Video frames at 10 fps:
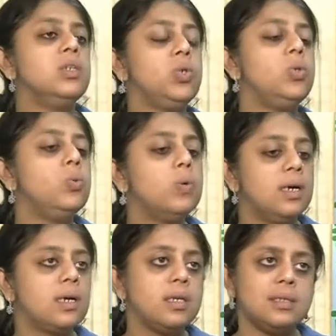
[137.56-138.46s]
to do
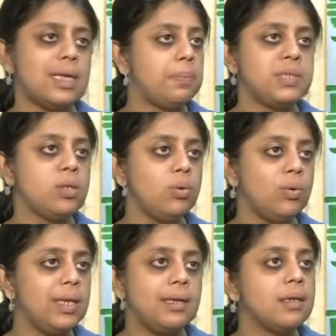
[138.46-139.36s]
work is
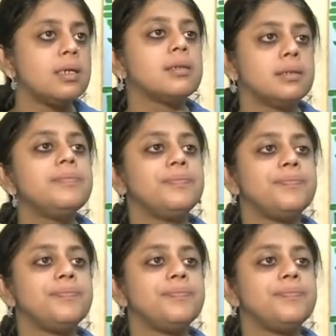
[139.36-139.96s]
absolutely critical.